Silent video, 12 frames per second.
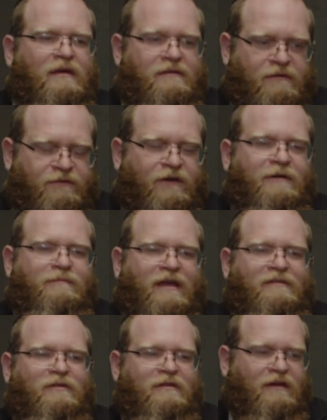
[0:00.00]
So fine,
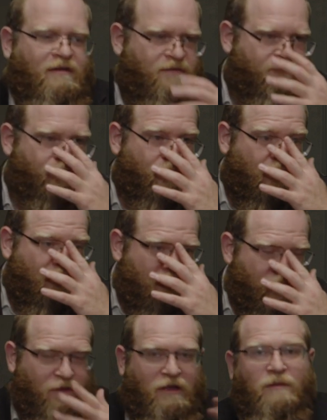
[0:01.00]
that's what he does.
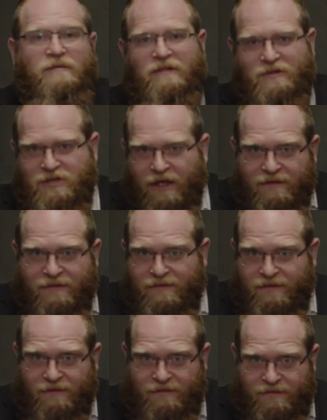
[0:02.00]
So he comes to Lezhensk
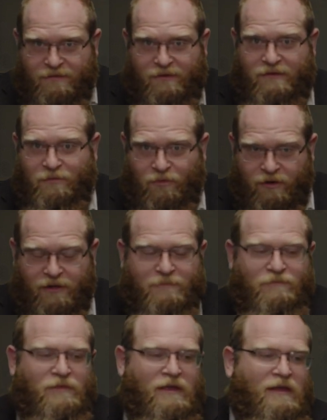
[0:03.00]
this morning,
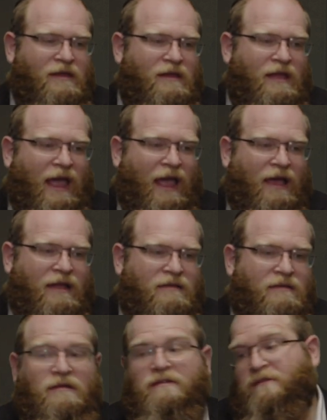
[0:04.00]
and
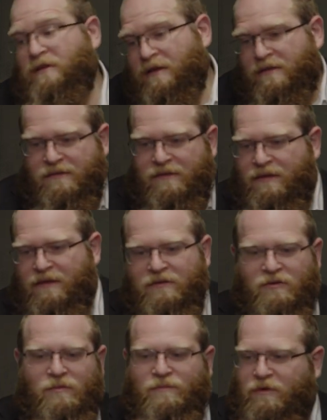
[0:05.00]
he doesn't know he's a
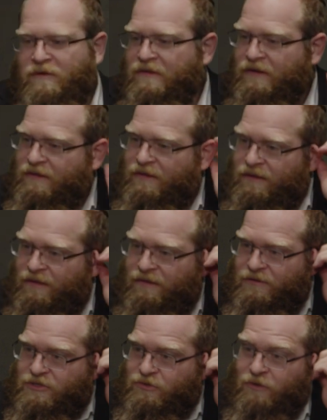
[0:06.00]
new person in
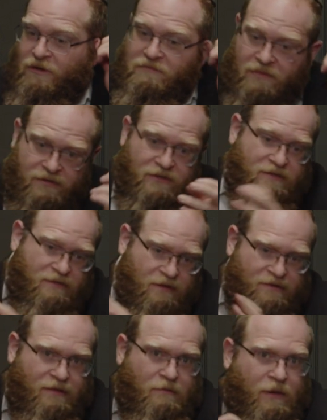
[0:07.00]
the shul.
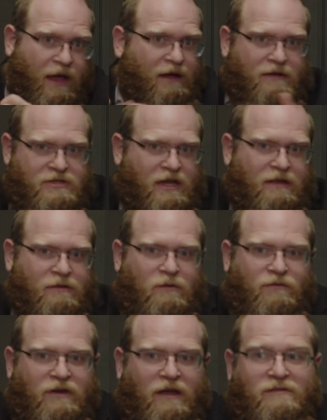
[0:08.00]
He's in the back, shaking his
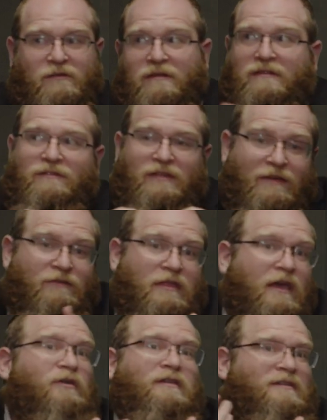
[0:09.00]
luv and esrog. He doesn't even
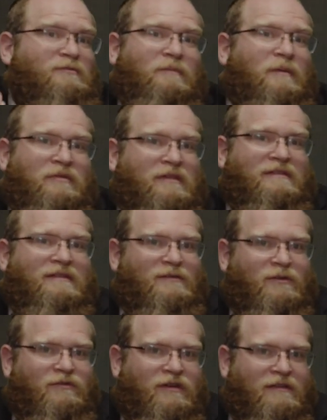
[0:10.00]
there, he doesn't want people to see his
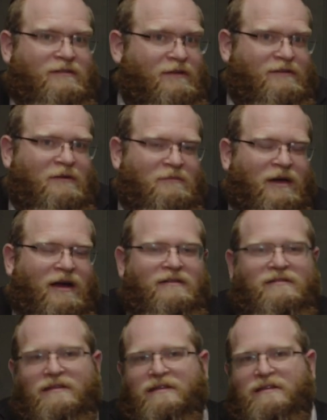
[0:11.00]
luv and esrog. He's so embarrassed.